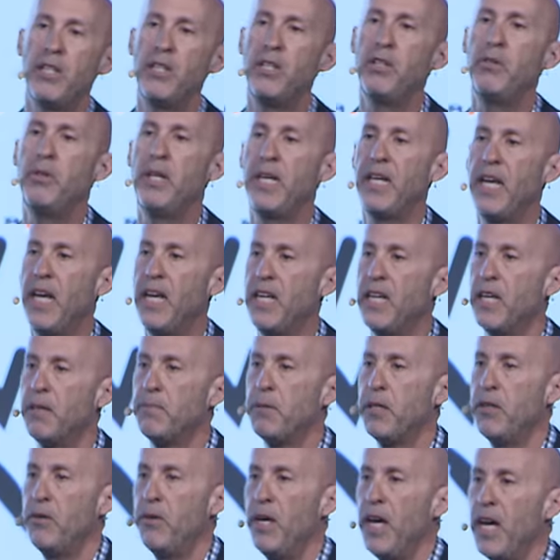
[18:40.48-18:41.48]
doing
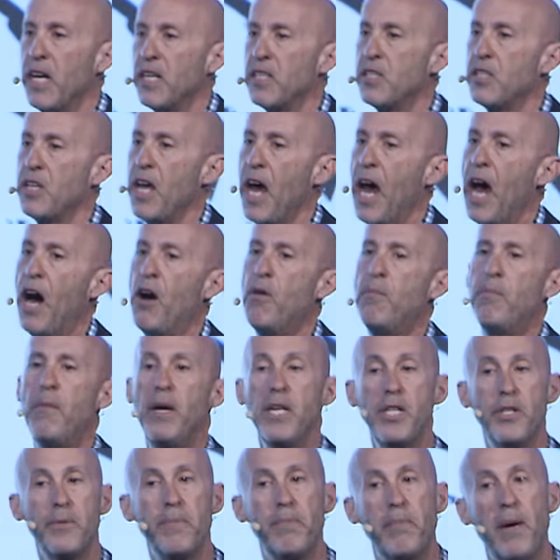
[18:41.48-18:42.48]
AWS, how
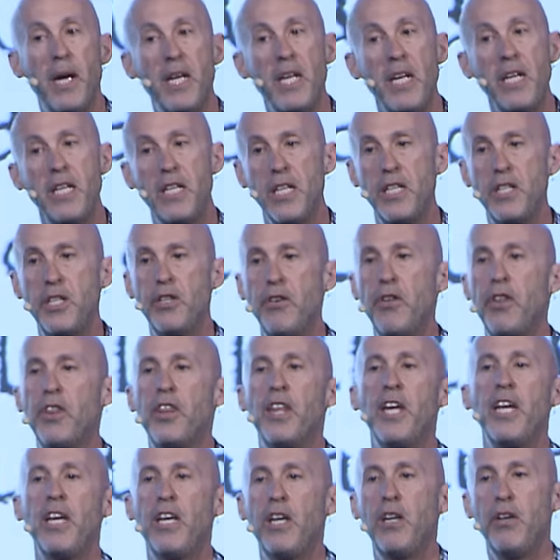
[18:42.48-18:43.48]
much money did you
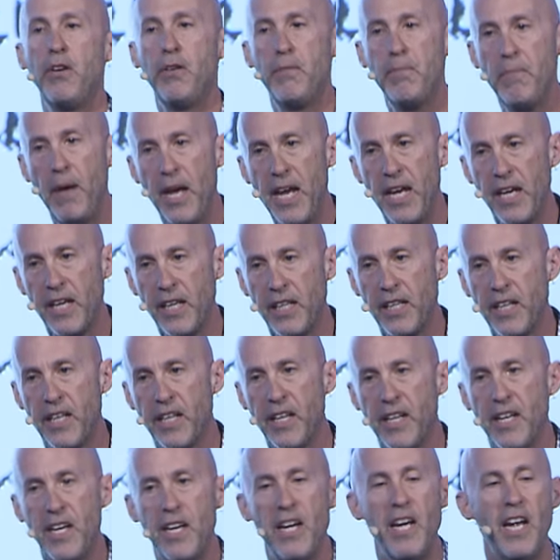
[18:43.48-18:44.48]
think you'd make?
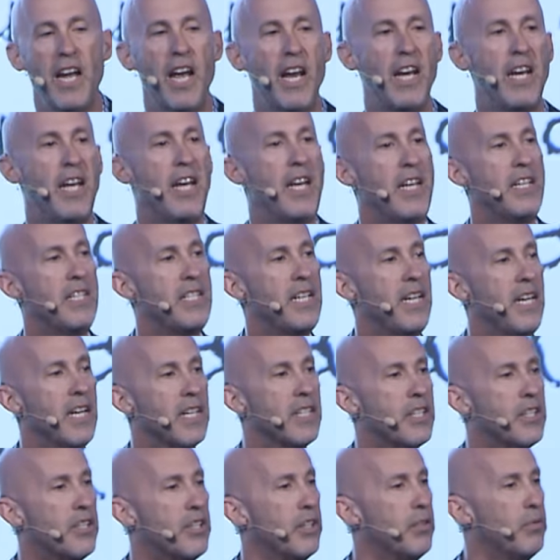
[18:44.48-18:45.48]
And his
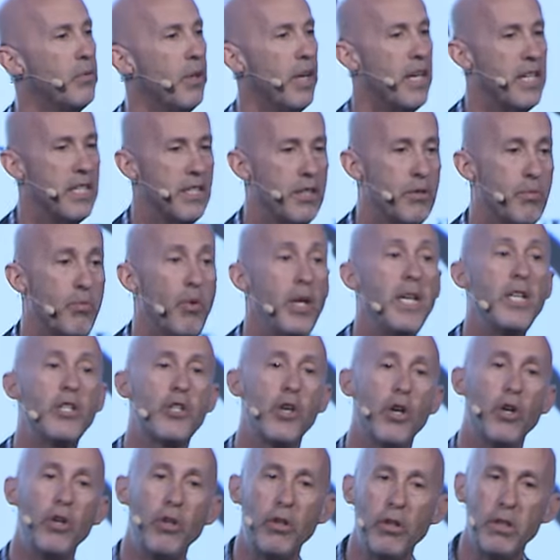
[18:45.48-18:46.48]
answer was, we
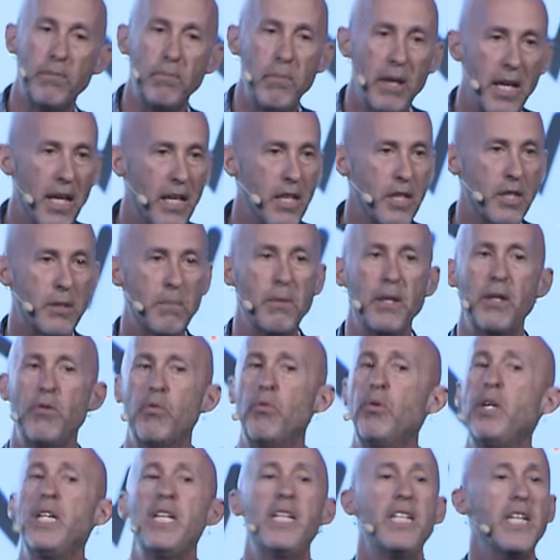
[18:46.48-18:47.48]
told management
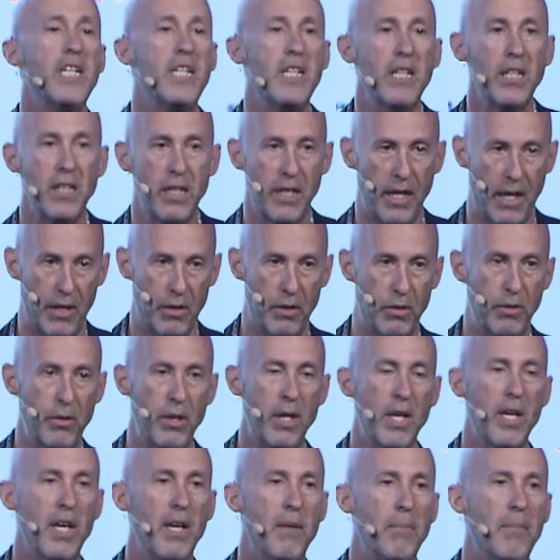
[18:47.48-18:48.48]
we didn't know,
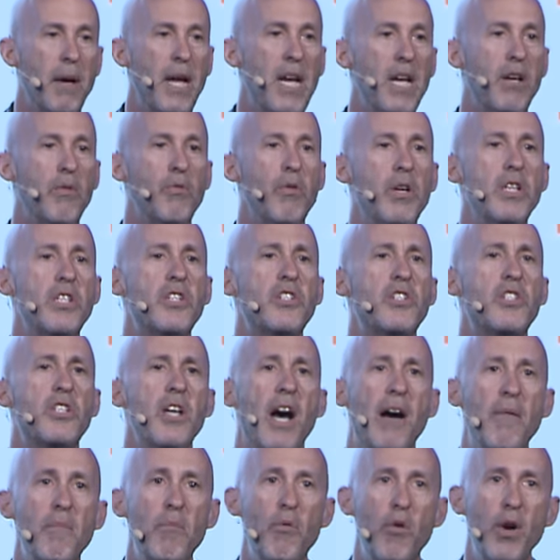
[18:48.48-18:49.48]
but it was
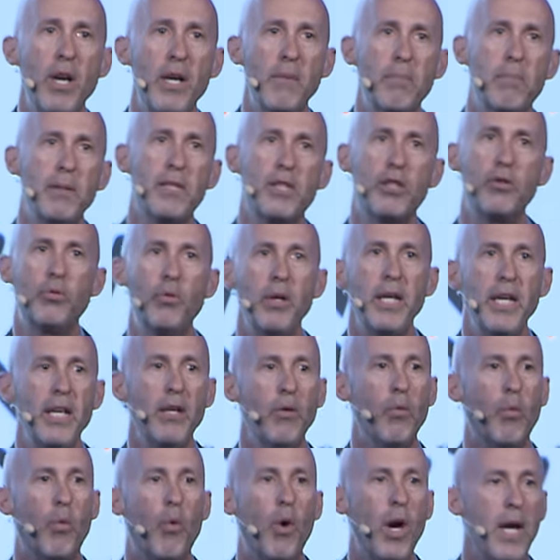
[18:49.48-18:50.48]
somewhere
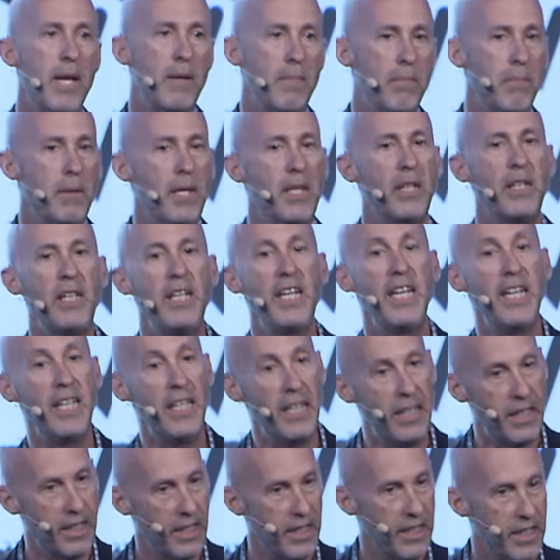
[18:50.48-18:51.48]
between $1
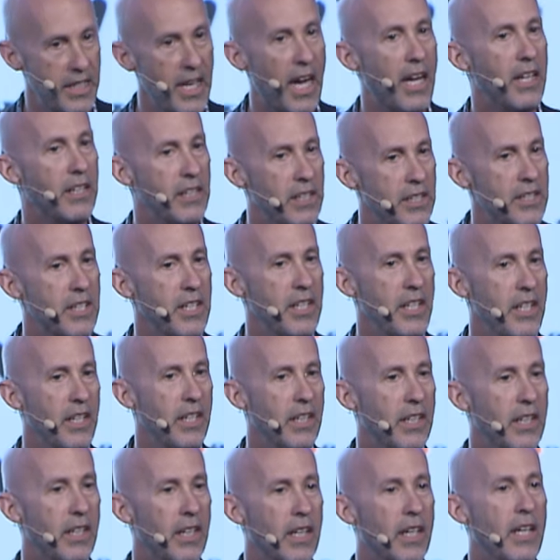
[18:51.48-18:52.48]
million a
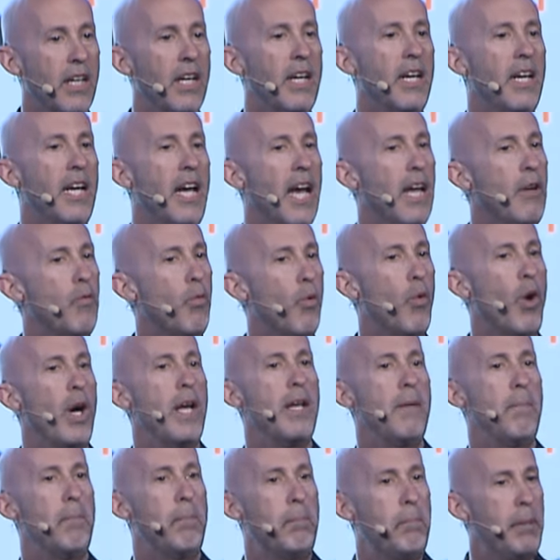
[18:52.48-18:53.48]
year and
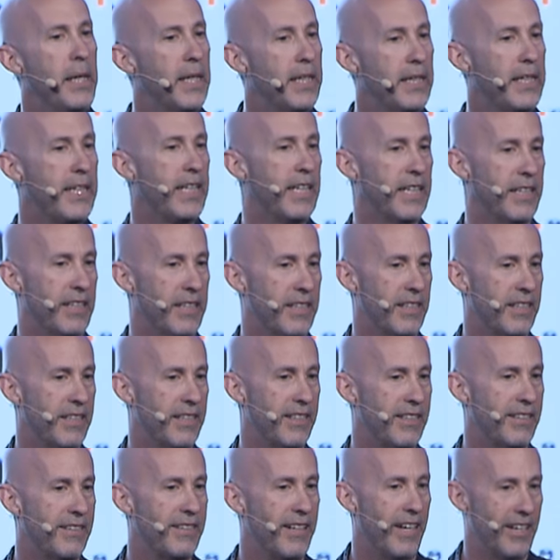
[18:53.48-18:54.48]
$1 billion
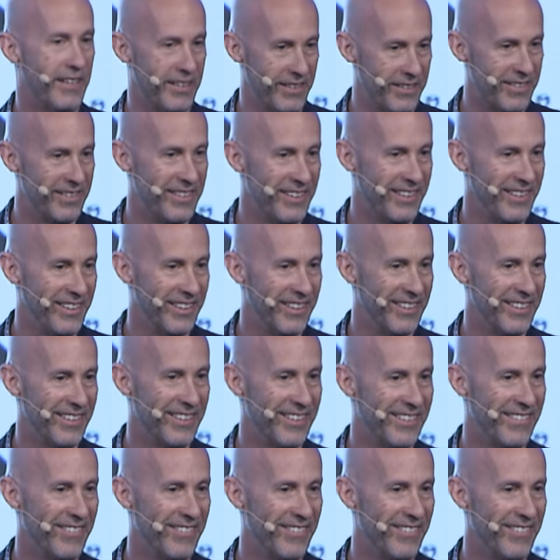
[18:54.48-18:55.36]
a year.